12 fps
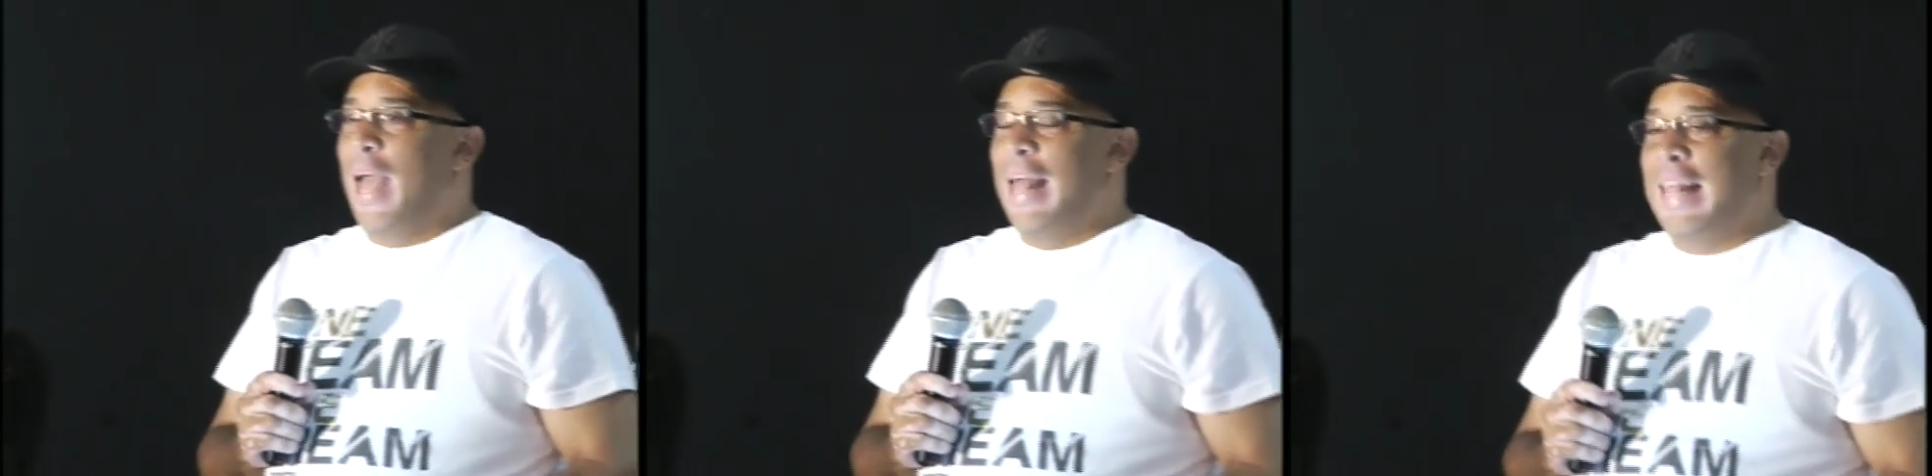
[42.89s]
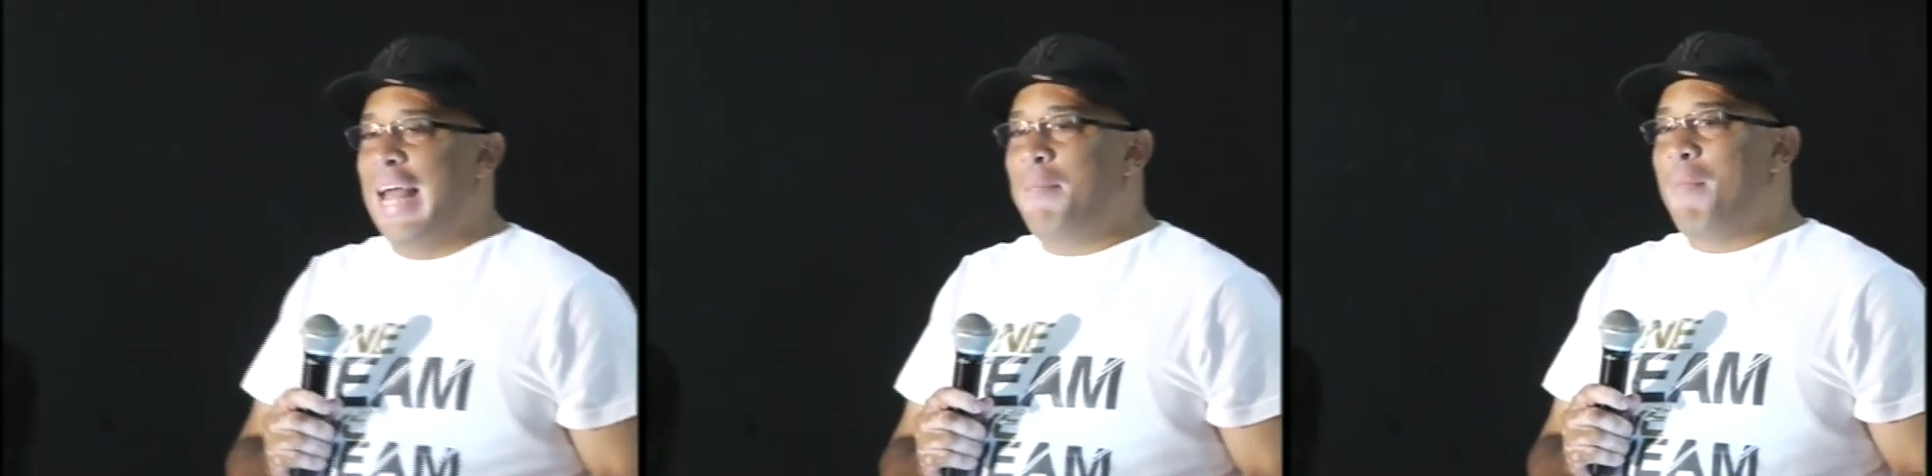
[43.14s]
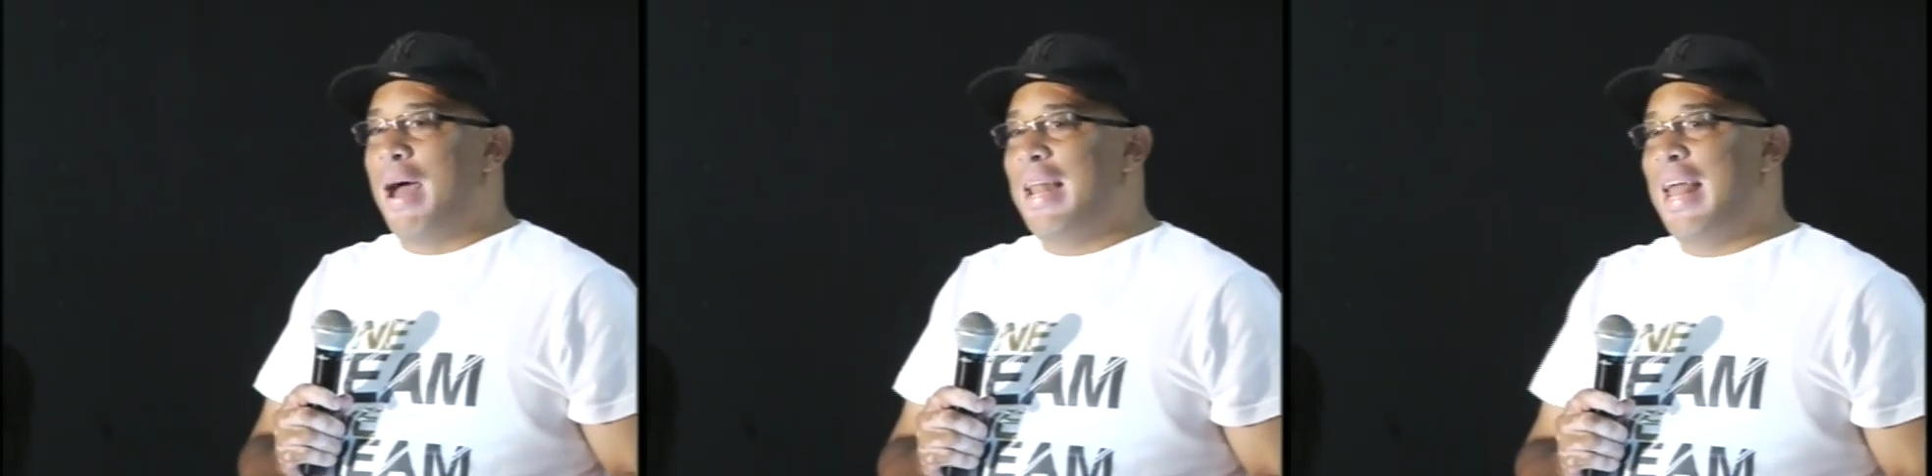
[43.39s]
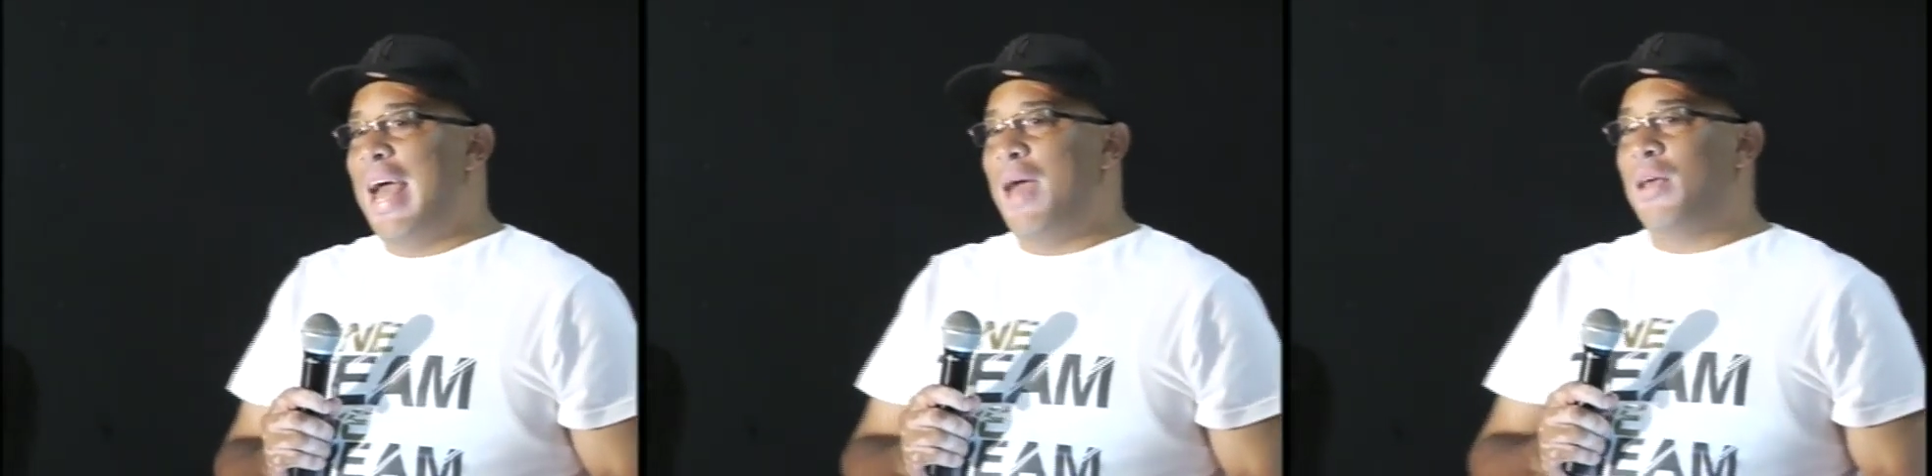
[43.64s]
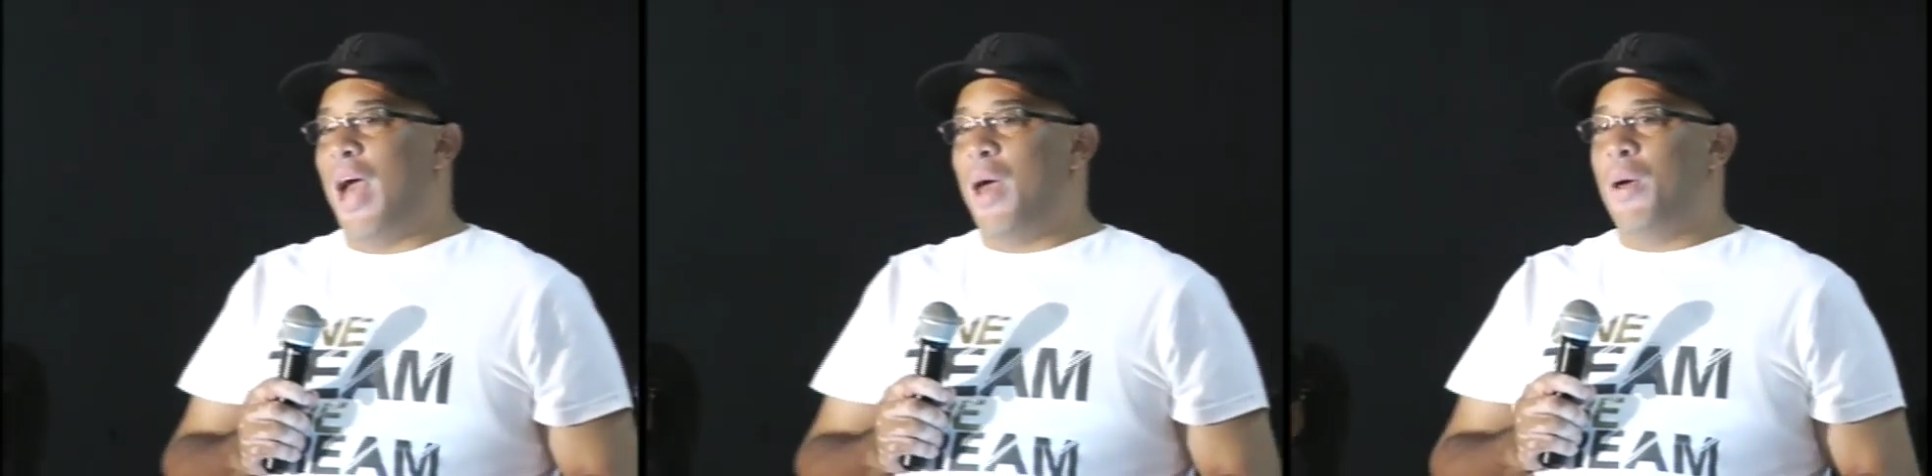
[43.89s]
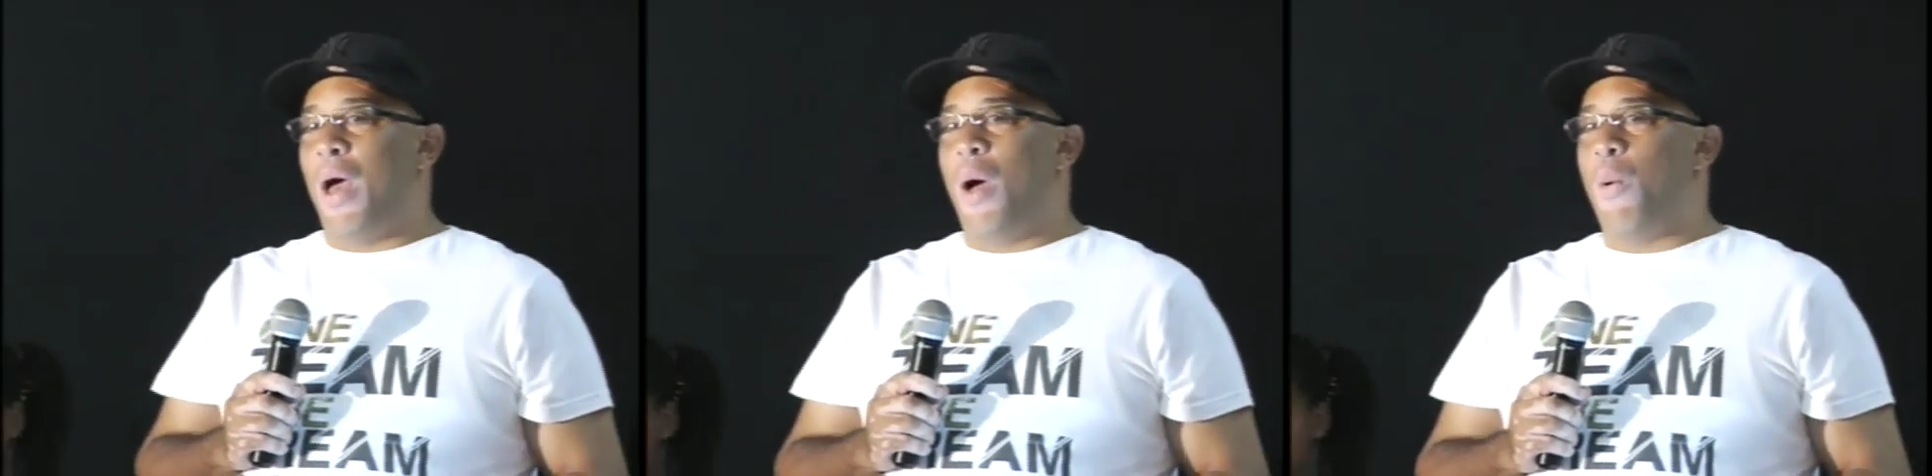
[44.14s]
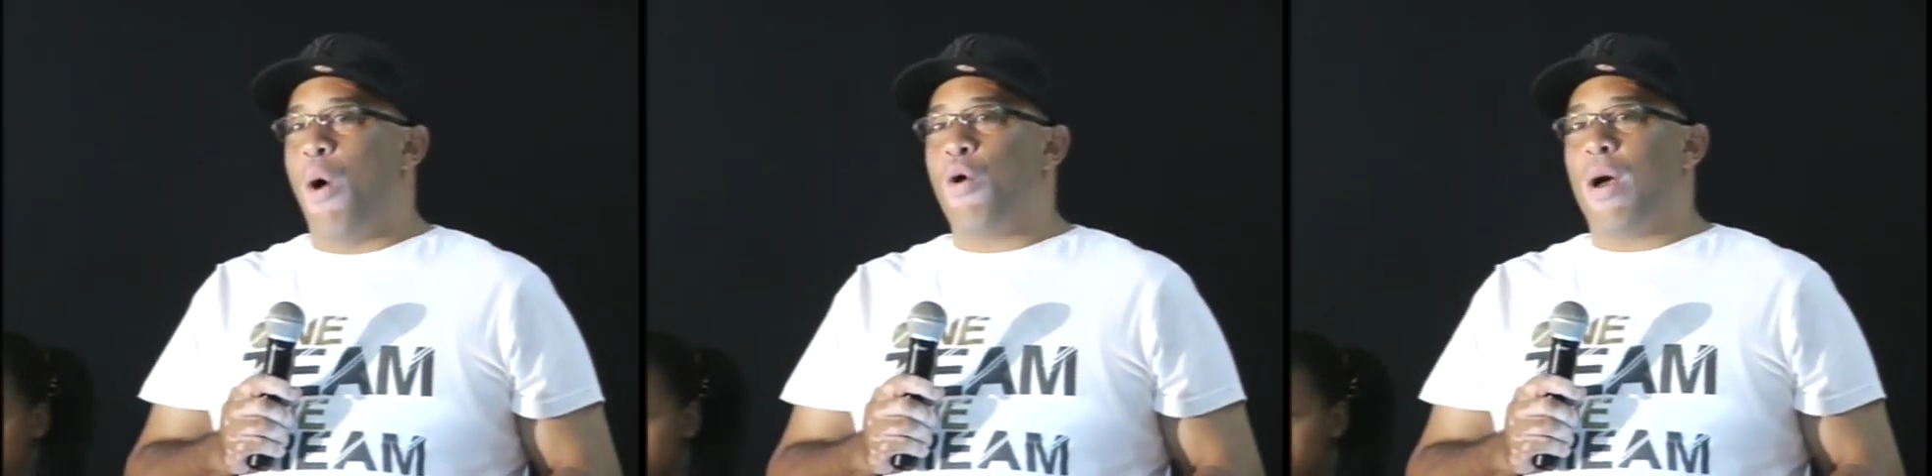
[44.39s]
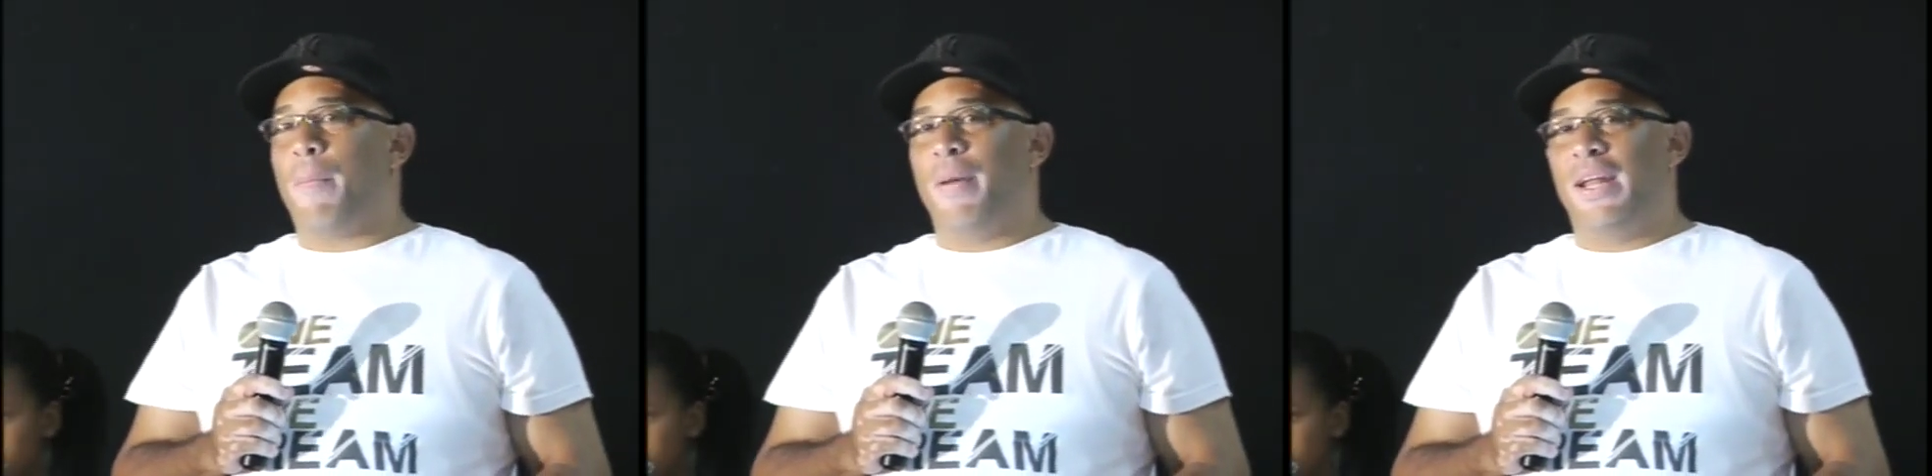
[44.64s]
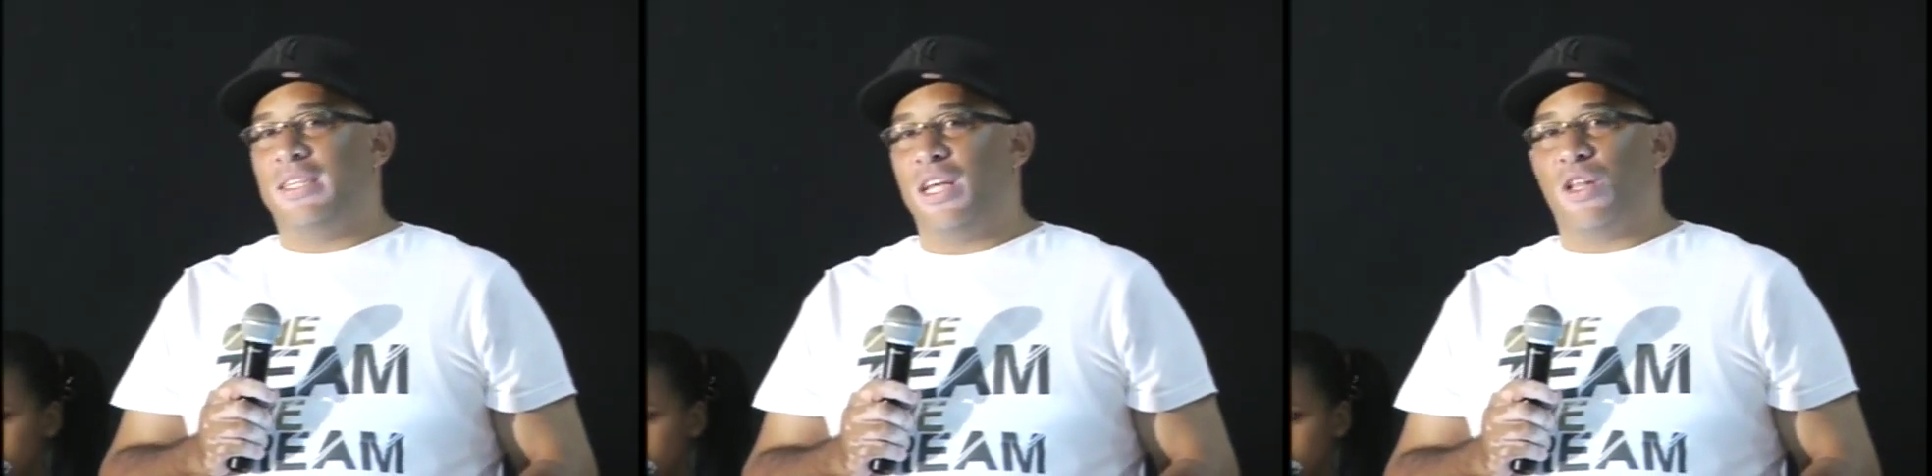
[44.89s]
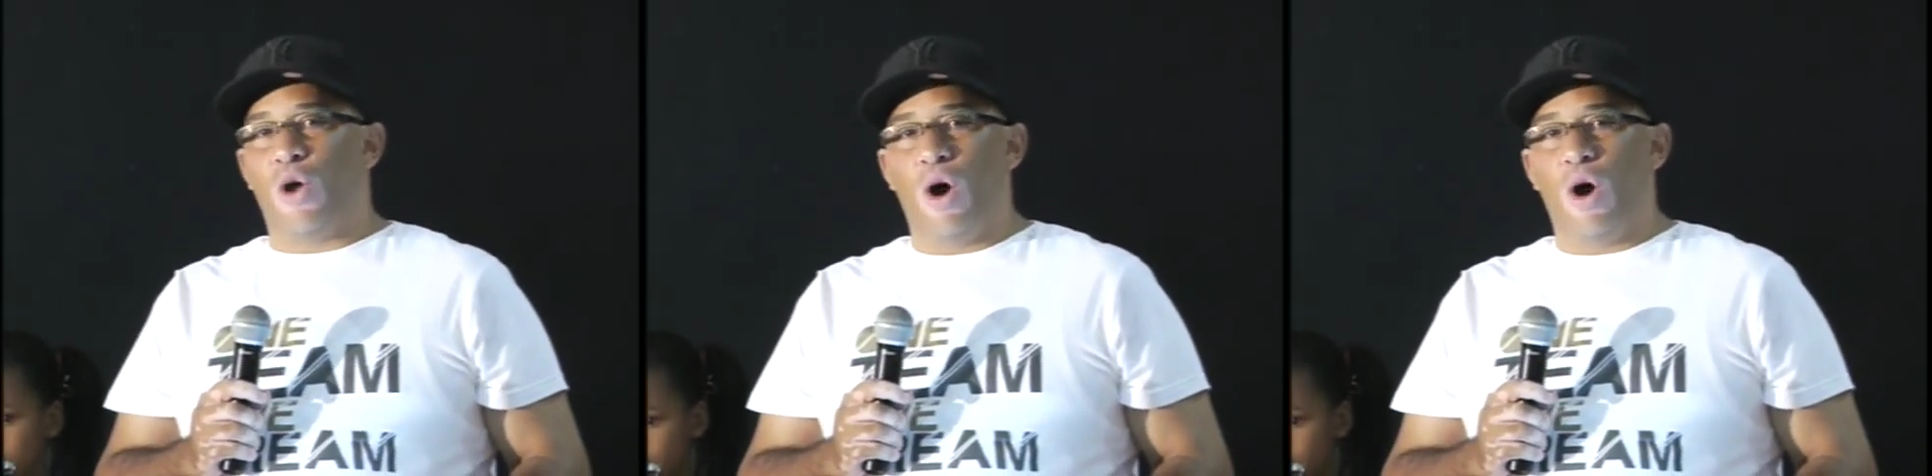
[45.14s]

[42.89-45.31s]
and that Monday I, I, I woke up and I said,